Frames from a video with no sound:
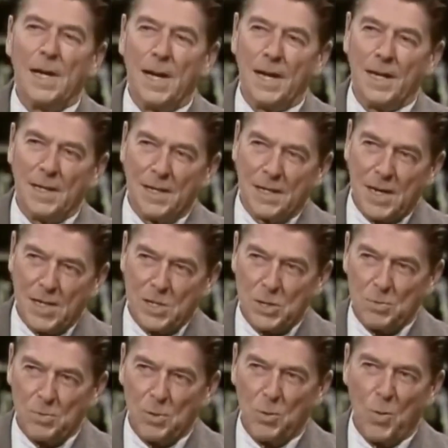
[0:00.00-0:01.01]
And the
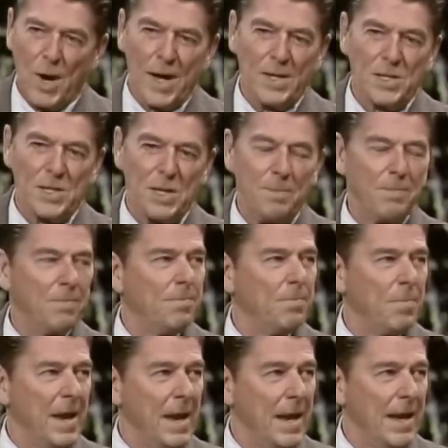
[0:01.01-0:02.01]
customer winds up
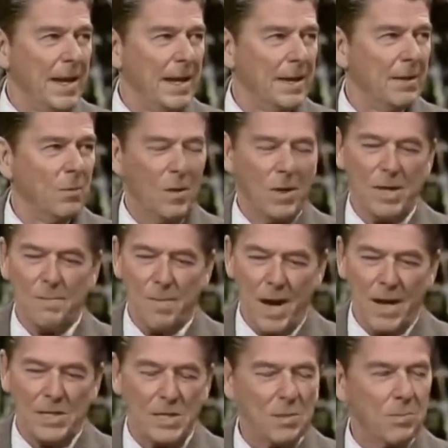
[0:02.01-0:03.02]
paying it when he
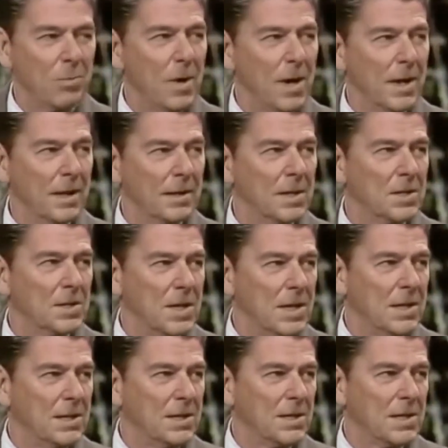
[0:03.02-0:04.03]
buys the product. It's a
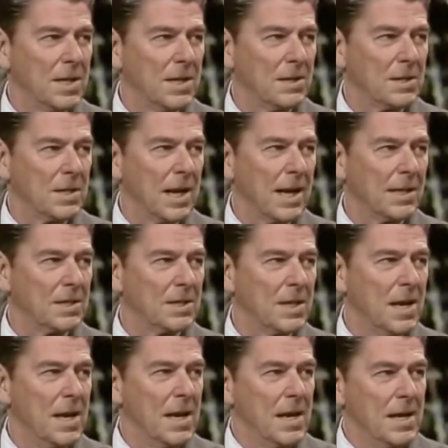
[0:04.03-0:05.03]
hidden sales
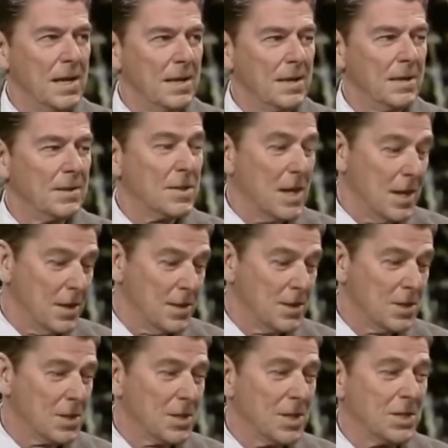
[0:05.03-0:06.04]
tax. There's
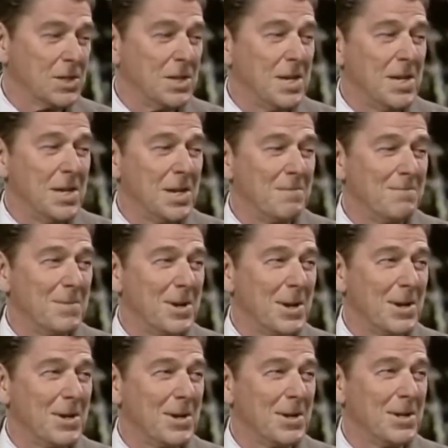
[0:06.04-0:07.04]
116 of them
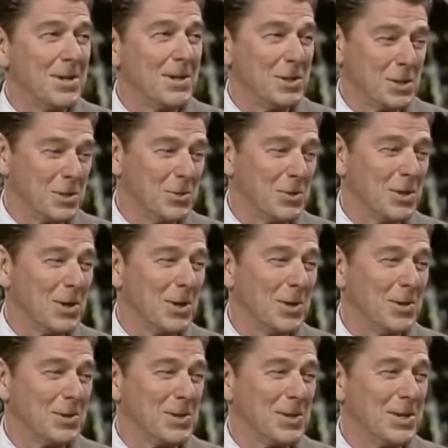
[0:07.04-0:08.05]
in the suit of
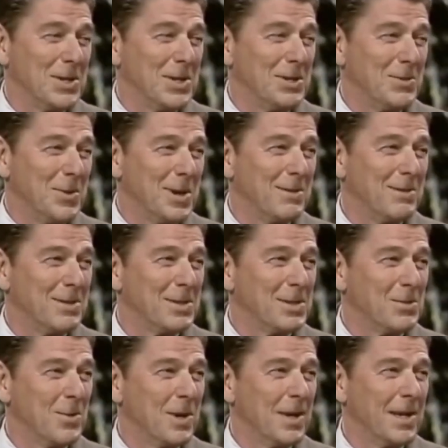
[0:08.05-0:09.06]
clothes that each one of us
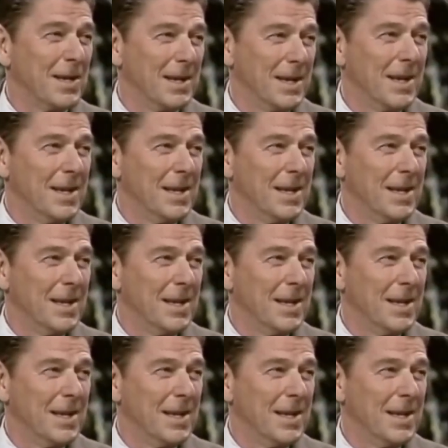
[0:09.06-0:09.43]
is wearing.